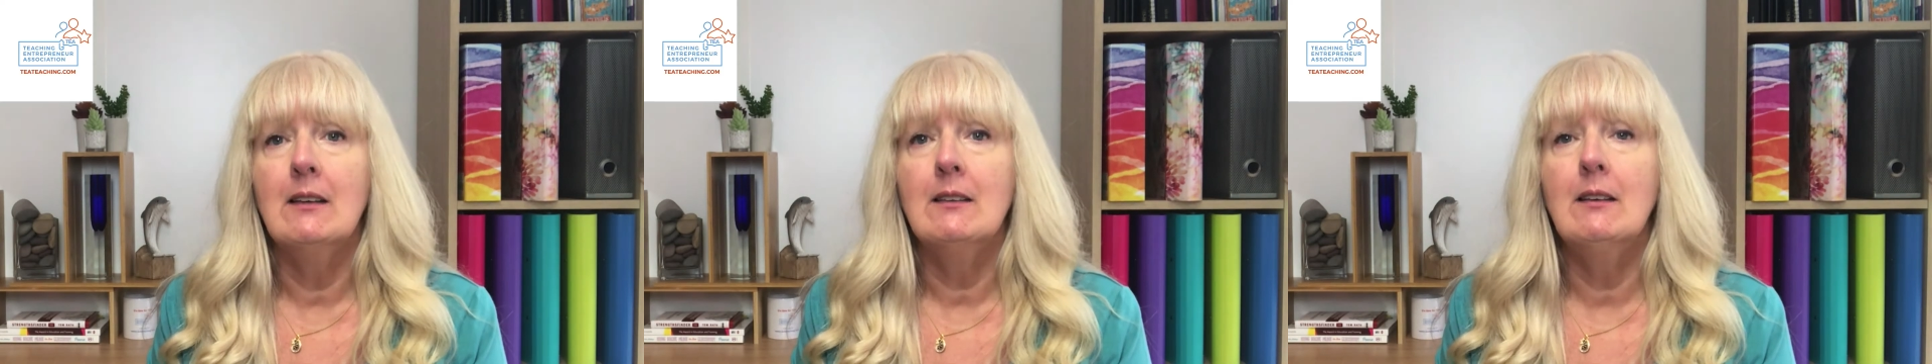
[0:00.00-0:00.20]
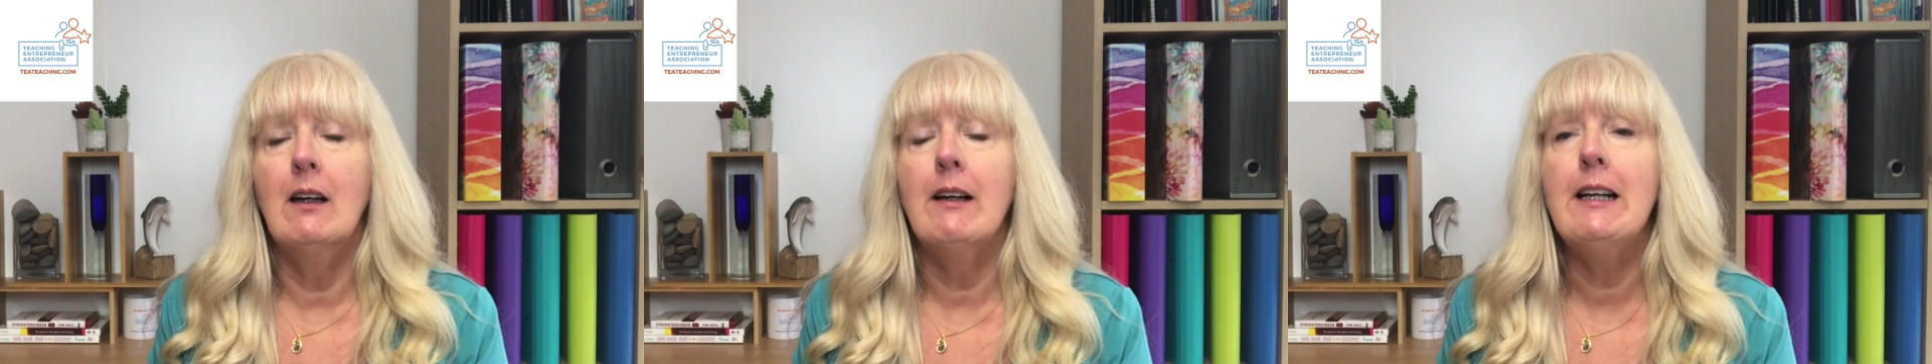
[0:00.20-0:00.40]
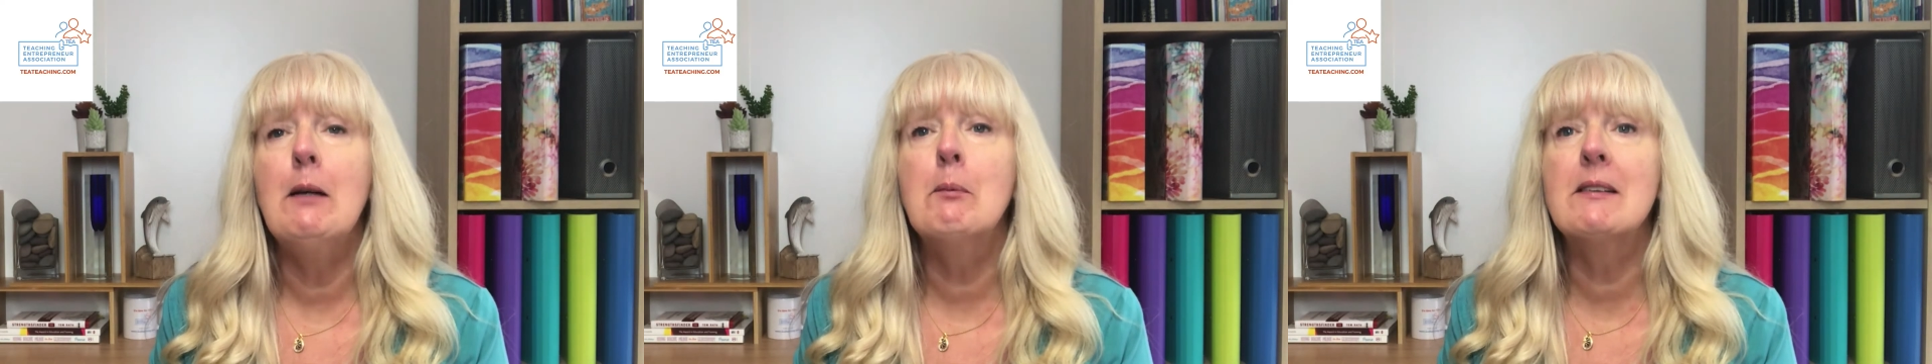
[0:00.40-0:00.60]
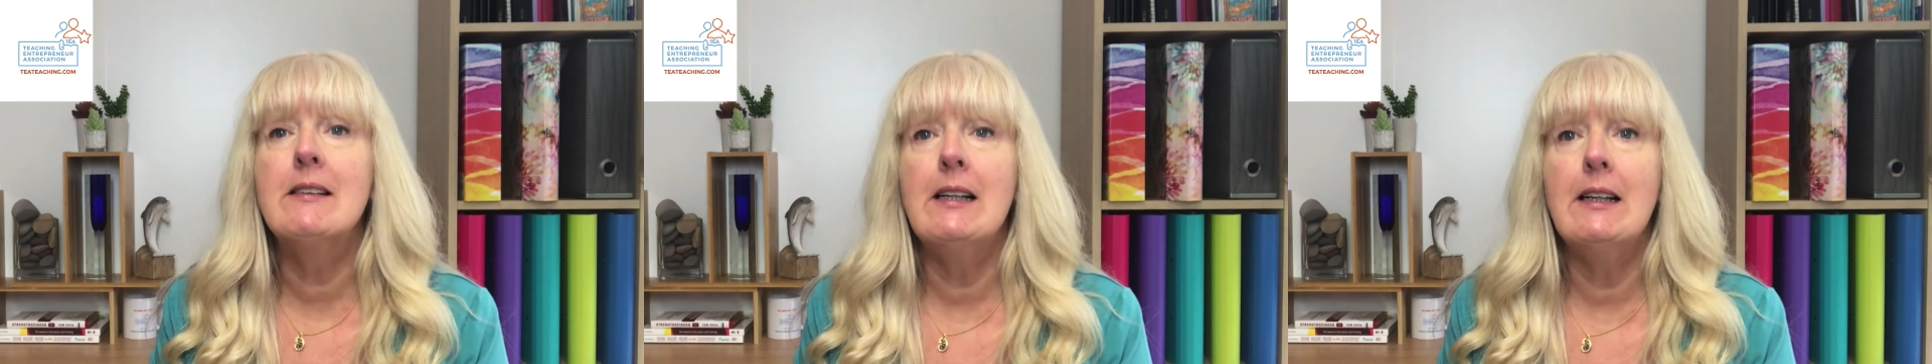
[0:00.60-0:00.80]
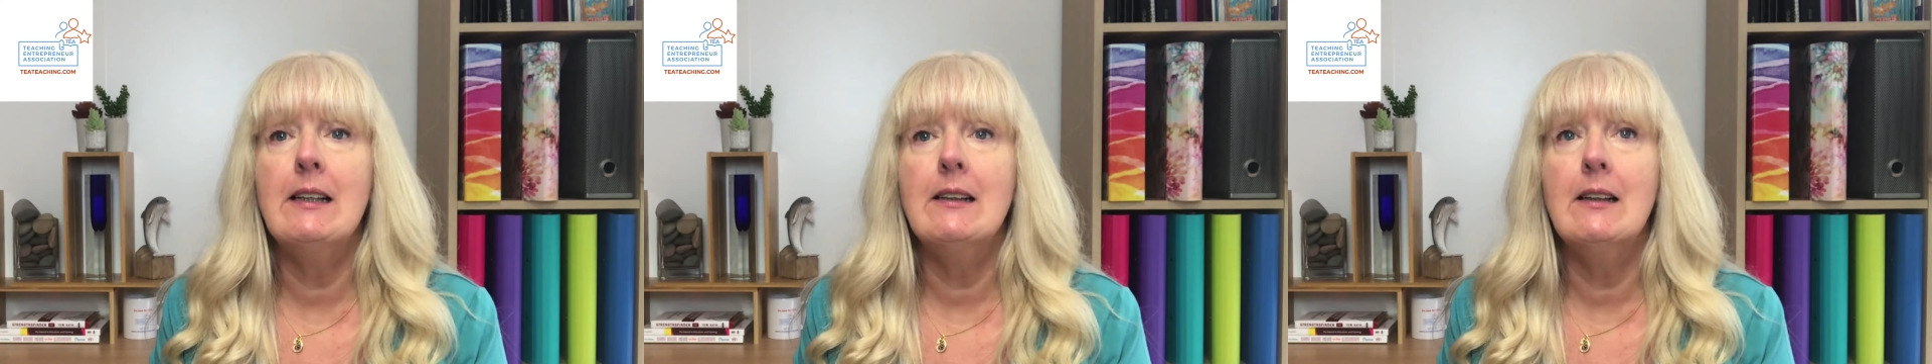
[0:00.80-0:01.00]
So he was
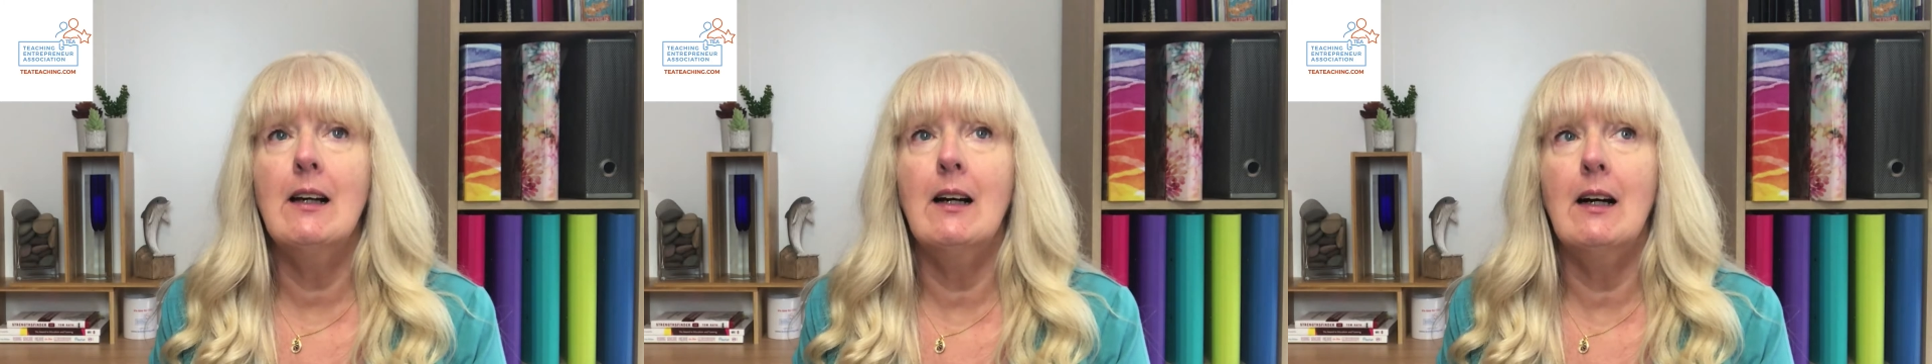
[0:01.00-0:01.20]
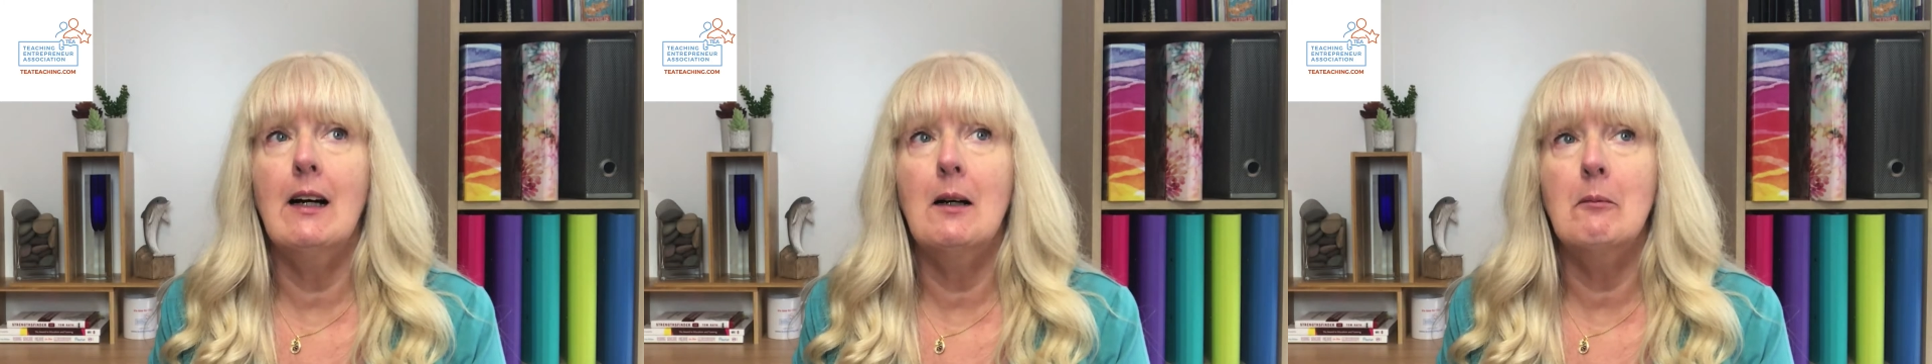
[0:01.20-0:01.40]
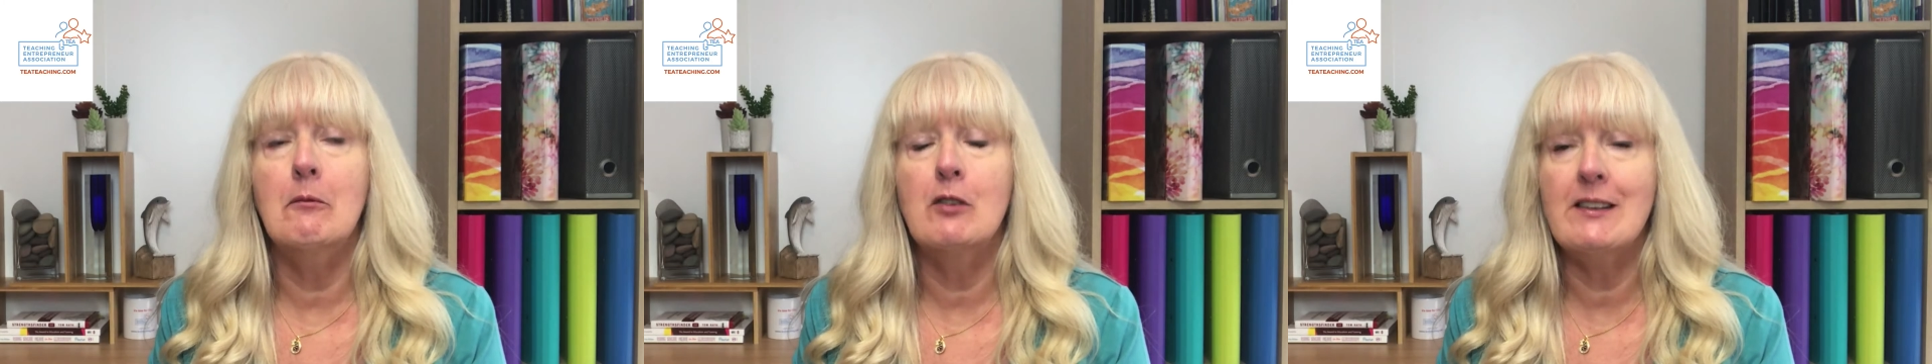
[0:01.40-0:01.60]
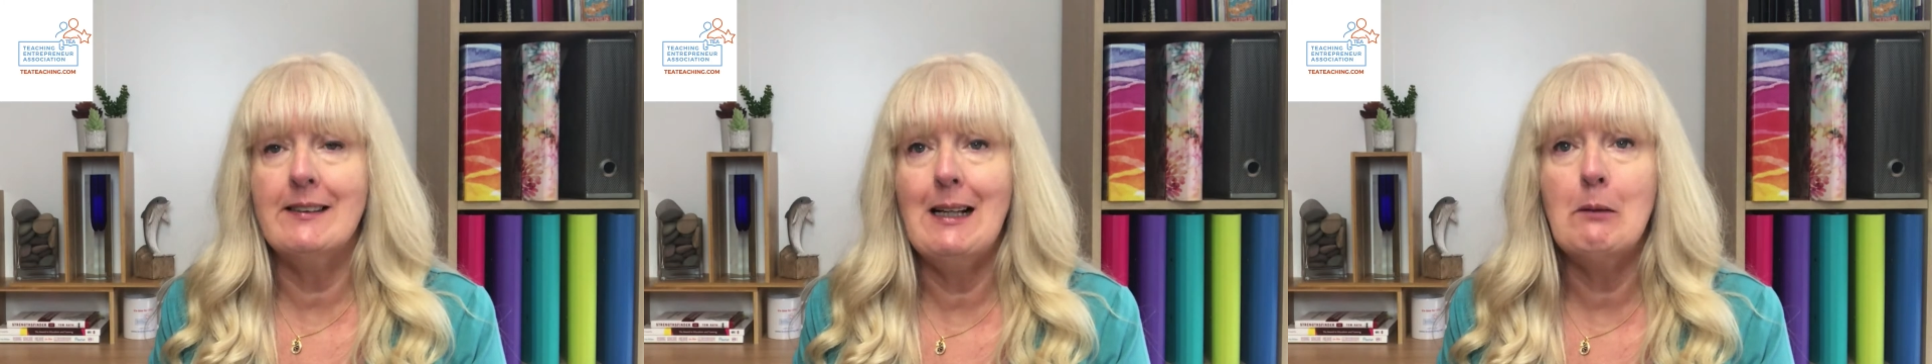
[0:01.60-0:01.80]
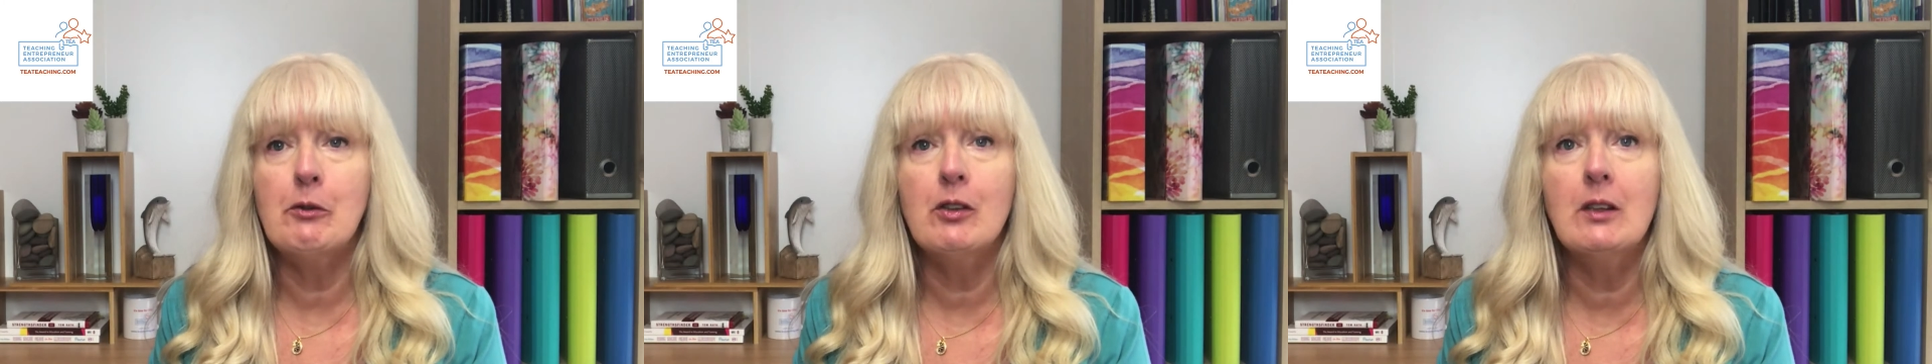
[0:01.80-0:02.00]
in um,
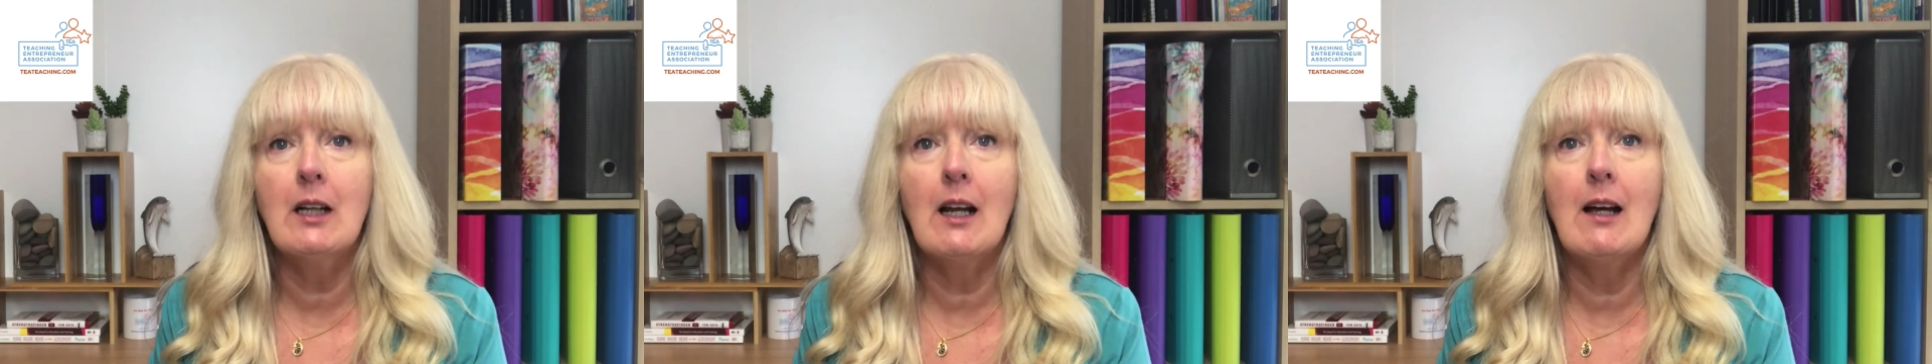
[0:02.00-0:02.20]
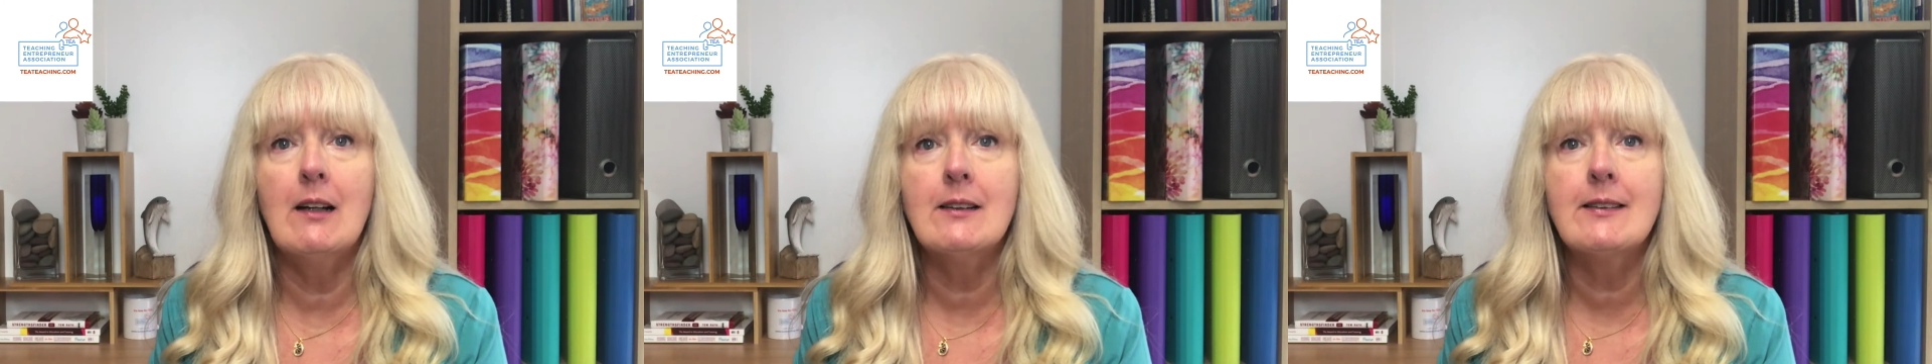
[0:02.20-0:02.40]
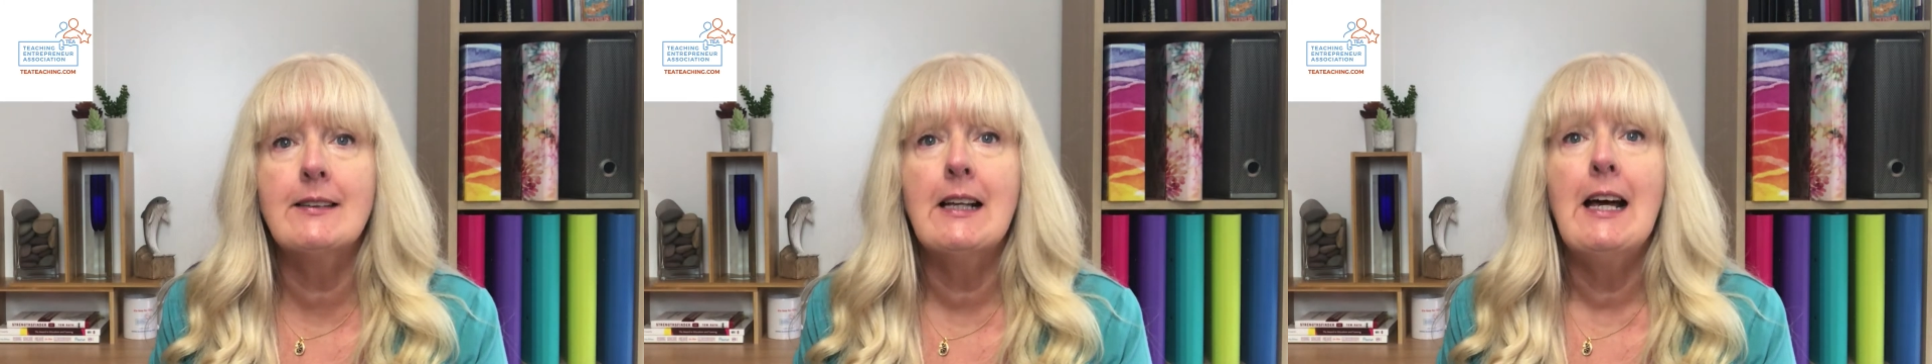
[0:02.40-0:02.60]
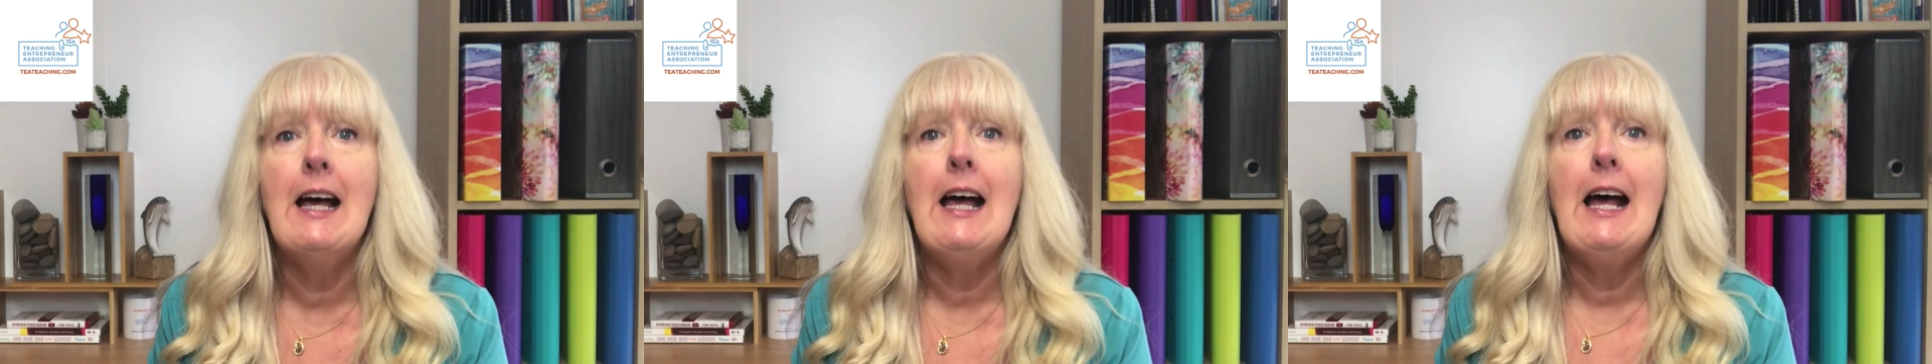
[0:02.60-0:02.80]
reception class